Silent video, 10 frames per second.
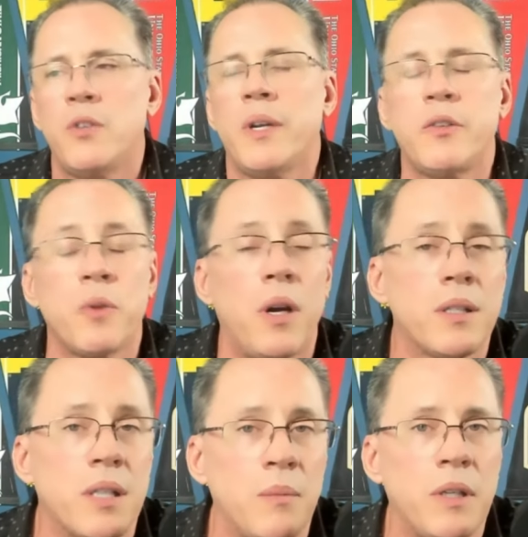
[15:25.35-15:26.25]
trying to draw
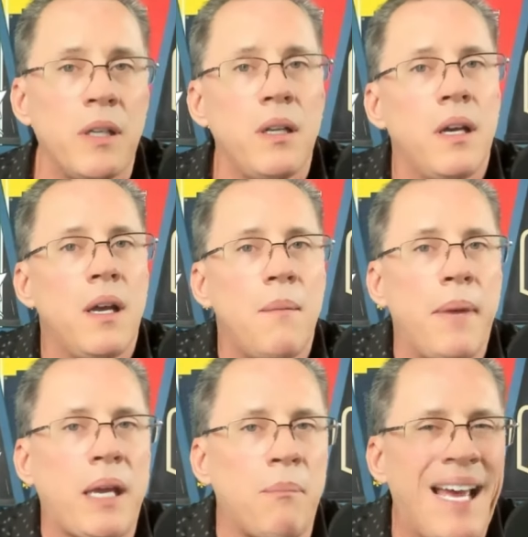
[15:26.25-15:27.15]
something,
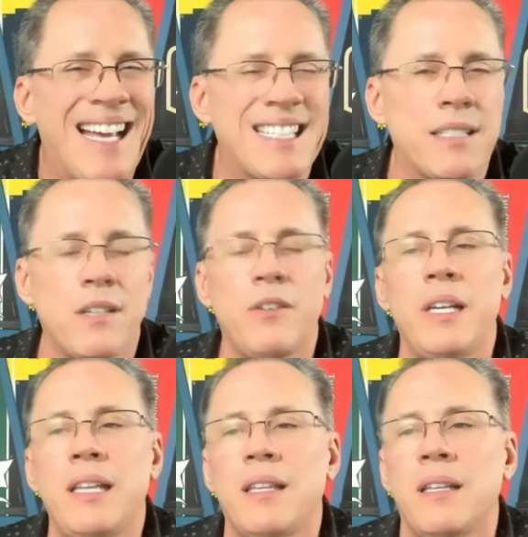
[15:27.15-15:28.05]
making passes
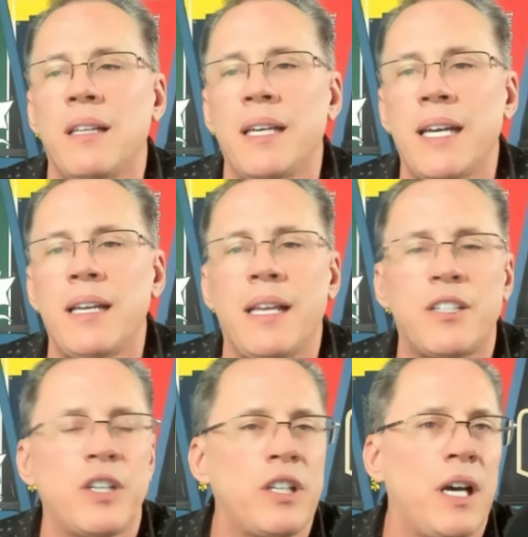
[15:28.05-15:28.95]
underneath in the lane like
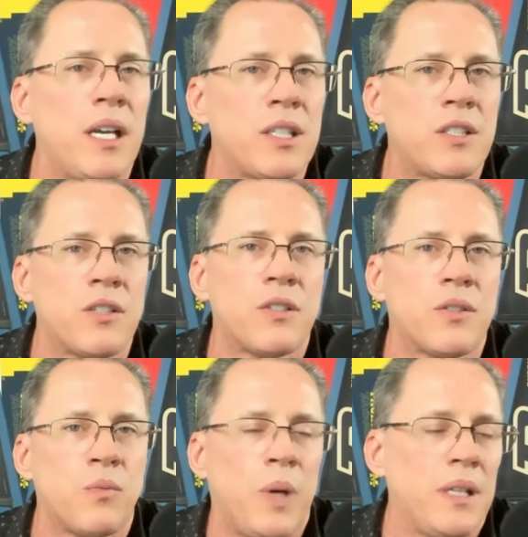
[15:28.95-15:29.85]
she does just
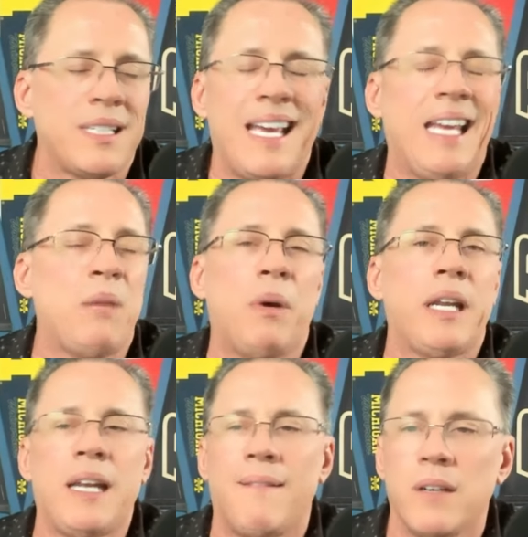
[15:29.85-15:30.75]
as well as
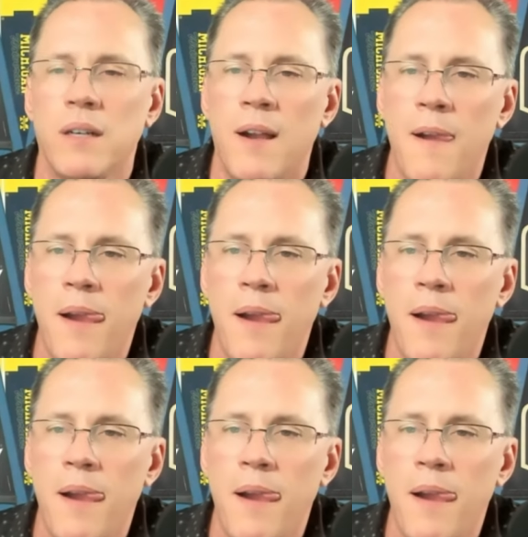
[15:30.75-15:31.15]
anybody ever.